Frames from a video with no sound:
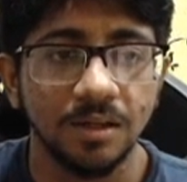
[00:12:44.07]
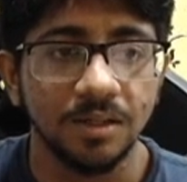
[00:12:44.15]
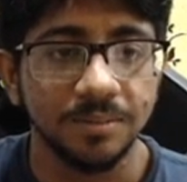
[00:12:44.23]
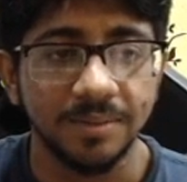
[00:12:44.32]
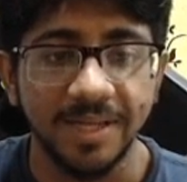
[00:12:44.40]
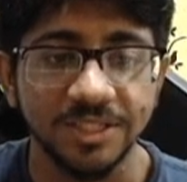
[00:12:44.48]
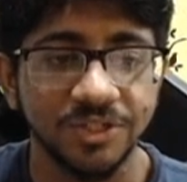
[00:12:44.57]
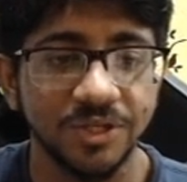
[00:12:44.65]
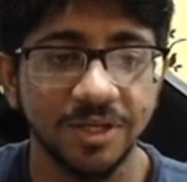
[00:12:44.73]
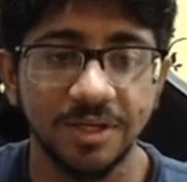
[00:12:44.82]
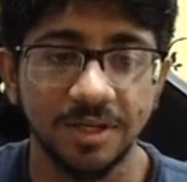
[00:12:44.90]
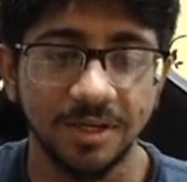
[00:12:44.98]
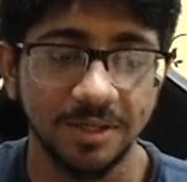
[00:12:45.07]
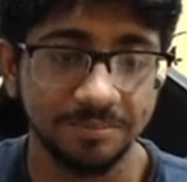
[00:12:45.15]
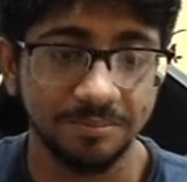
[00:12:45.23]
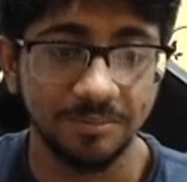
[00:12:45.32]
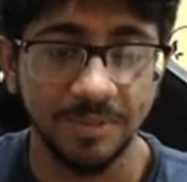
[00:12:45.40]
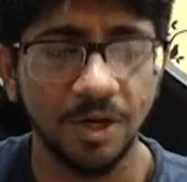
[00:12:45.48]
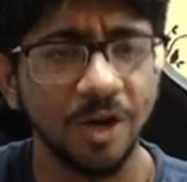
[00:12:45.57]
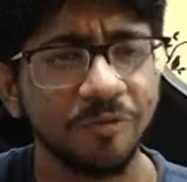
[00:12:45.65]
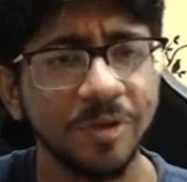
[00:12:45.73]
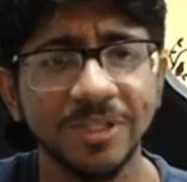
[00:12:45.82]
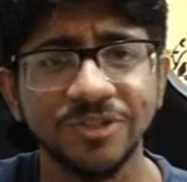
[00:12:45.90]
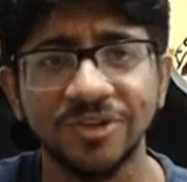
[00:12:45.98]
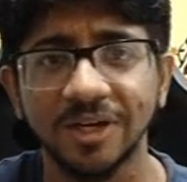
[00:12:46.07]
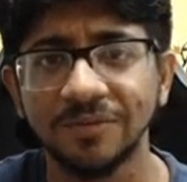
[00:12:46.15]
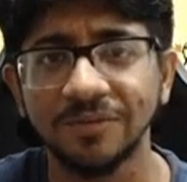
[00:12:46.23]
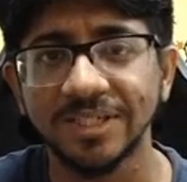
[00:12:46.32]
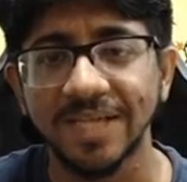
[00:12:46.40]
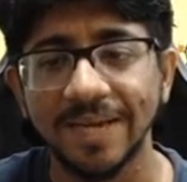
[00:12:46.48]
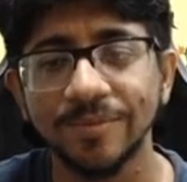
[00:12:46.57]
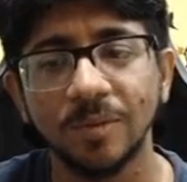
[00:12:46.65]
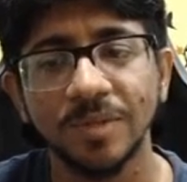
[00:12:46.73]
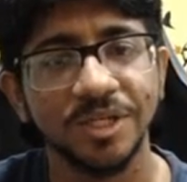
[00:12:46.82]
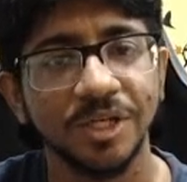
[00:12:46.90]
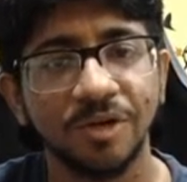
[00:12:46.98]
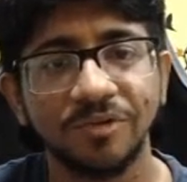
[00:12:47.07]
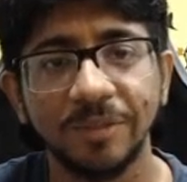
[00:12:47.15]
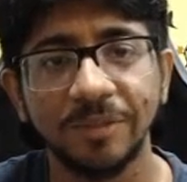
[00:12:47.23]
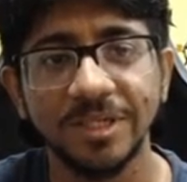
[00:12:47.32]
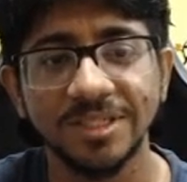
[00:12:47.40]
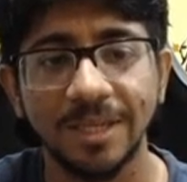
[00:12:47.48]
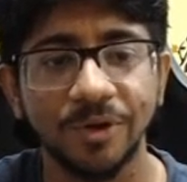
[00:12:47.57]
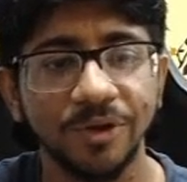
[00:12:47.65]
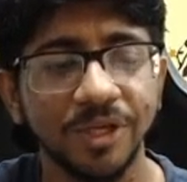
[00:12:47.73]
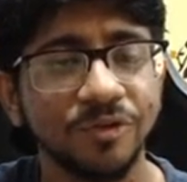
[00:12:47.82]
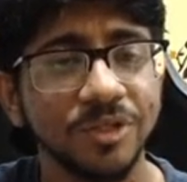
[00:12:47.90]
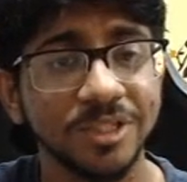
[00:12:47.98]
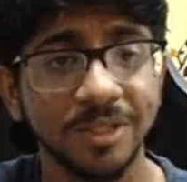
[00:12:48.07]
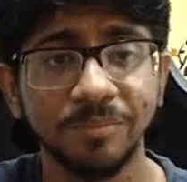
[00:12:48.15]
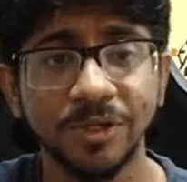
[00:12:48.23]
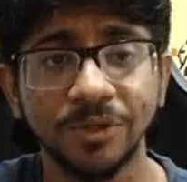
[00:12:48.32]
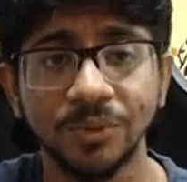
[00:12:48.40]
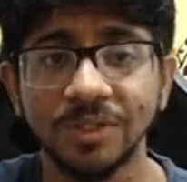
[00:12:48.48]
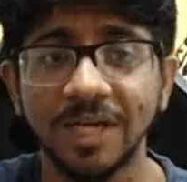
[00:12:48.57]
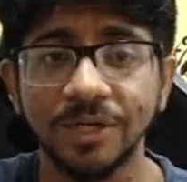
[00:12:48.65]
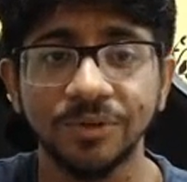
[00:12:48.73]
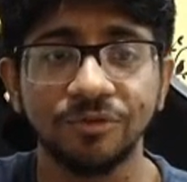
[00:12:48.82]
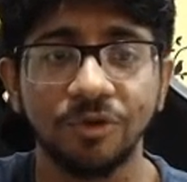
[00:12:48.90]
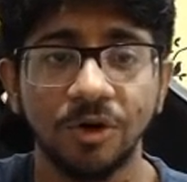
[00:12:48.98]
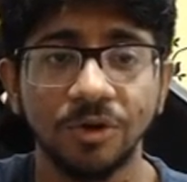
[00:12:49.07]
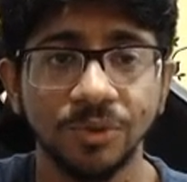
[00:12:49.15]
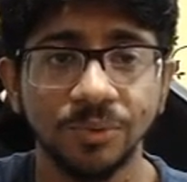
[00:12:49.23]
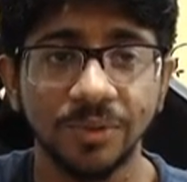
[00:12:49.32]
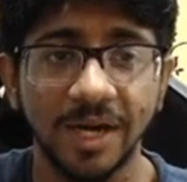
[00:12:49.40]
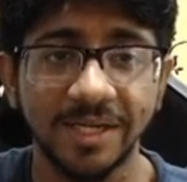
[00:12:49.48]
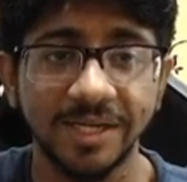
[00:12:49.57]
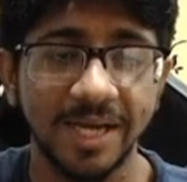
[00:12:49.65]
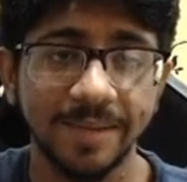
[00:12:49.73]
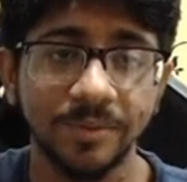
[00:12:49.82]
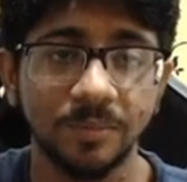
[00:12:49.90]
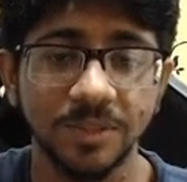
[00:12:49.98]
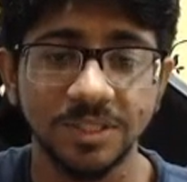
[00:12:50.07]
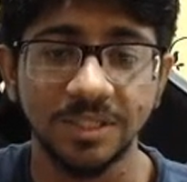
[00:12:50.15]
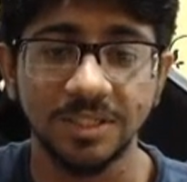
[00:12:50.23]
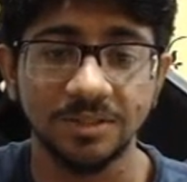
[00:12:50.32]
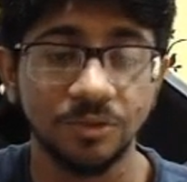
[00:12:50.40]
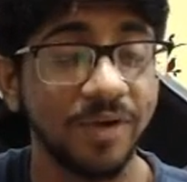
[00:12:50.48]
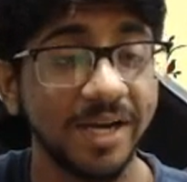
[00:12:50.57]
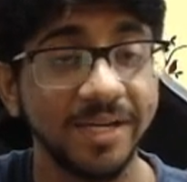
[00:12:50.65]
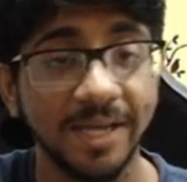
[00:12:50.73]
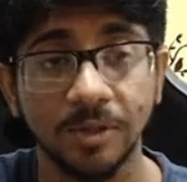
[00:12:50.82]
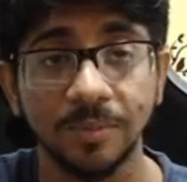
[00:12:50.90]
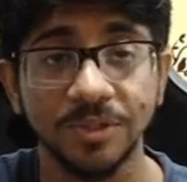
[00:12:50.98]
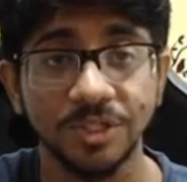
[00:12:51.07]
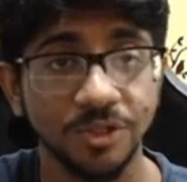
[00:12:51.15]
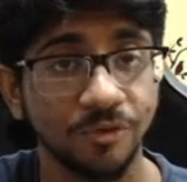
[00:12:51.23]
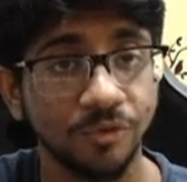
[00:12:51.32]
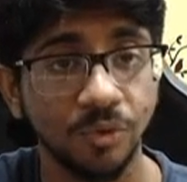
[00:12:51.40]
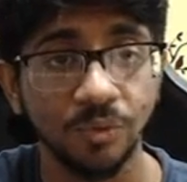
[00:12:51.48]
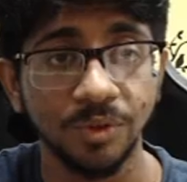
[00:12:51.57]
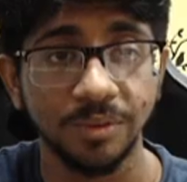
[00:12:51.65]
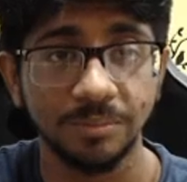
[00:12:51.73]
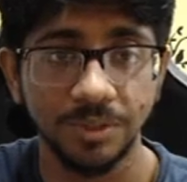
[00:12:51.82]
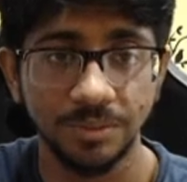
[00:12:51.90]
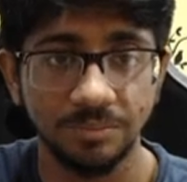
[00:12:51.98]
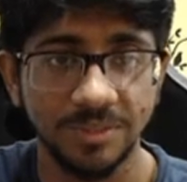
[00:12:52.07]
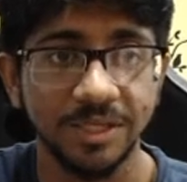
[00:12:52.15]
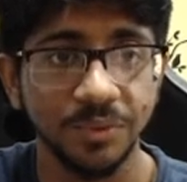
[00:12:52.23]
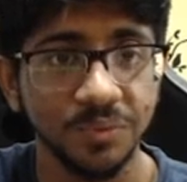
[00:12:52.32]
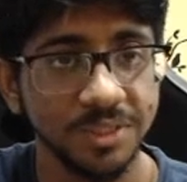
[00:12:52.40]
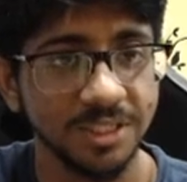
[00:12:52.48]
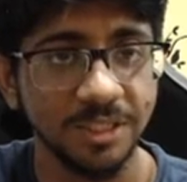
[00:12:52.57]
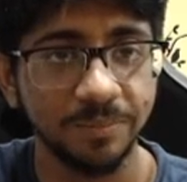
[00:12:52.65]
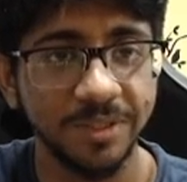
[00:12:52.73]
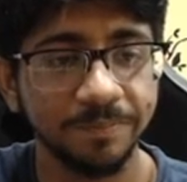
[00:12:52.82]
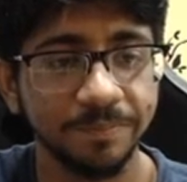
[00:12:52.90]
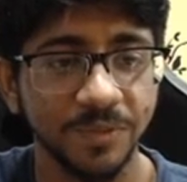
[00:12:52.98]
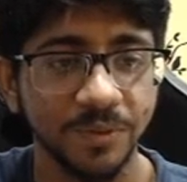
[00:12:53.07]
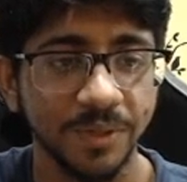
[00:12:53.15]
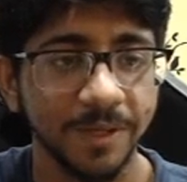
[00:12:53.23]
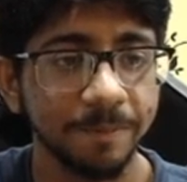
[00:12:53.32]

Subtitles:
Next, a lot of people struggle with time complexity of DPs. I'm going to give you a simple rule that you can follow to write time complexities, to find time complexities of code that uses DP. Okay.